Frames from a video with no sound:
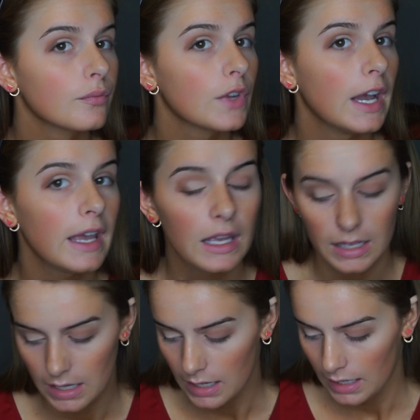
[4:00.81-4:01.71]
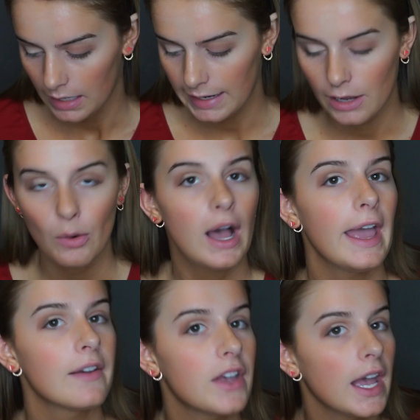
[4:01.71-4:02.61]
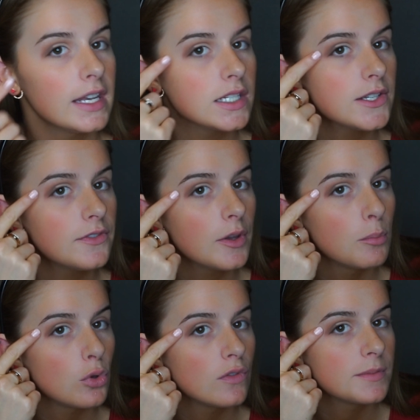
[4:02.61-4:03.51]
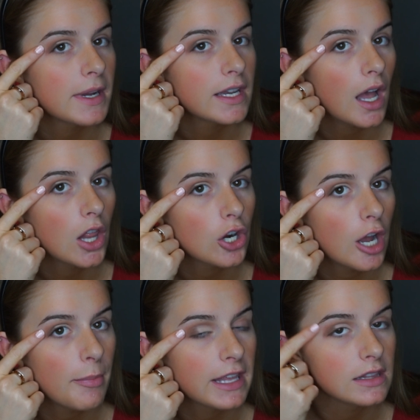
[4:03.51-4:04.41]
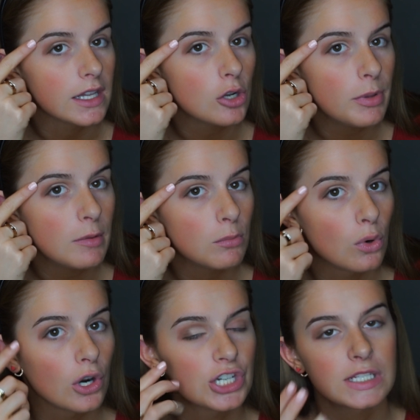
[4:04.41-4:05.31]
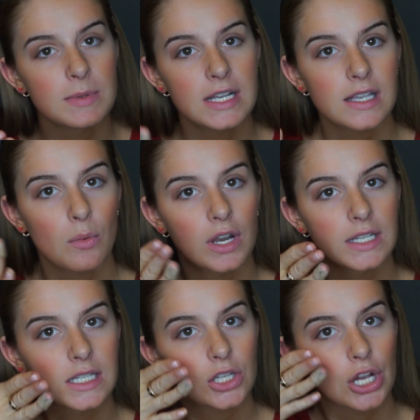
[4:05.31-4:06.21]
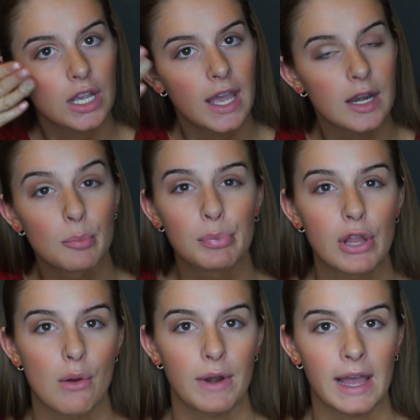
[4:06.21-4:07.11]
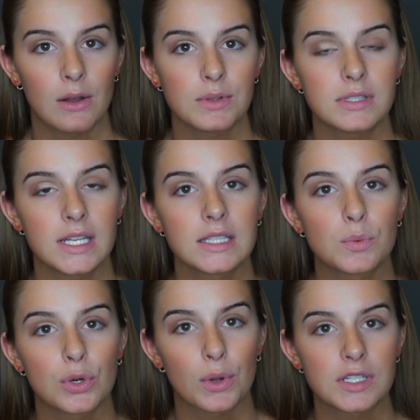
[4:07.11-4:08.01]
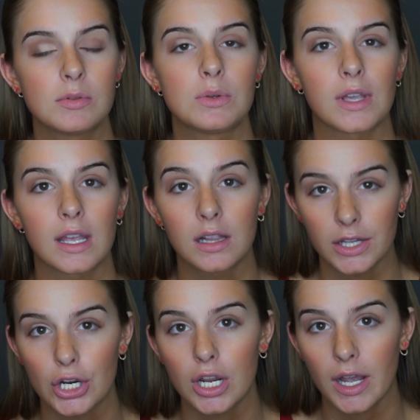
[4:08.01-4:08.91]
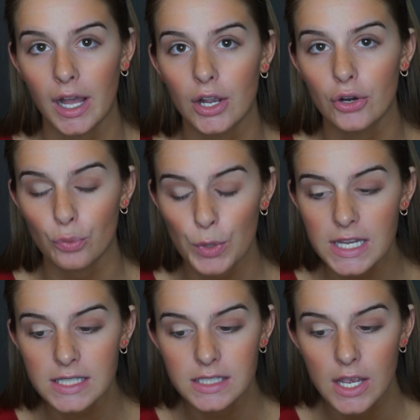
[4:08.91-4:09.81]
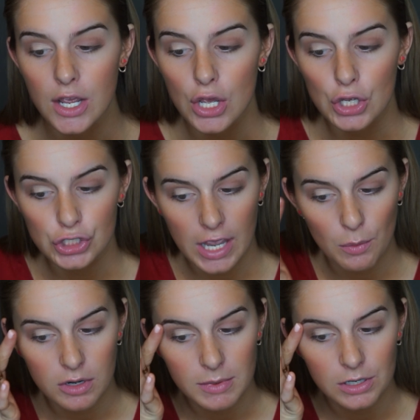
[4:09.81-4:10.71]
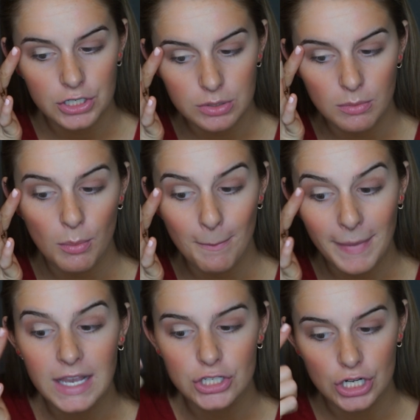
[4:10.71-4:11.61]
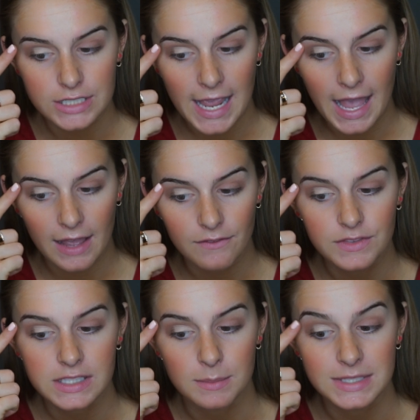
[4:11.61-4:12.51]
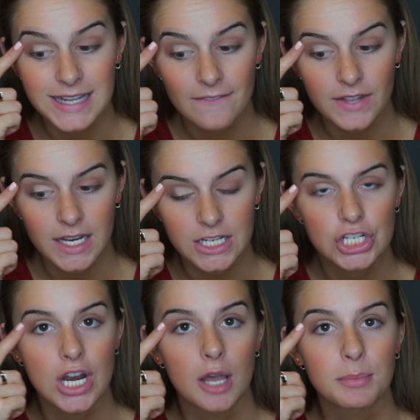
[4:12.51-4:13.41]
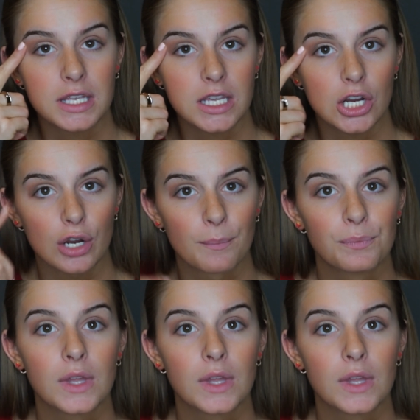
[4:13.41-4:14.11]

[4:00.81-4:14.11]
Okay, now I had kind of moved my color up a little bit more just because I want it to look kind of blown out since we're going to be doing a glitter cut crease. So I want to be able to make sure to add some definition up here.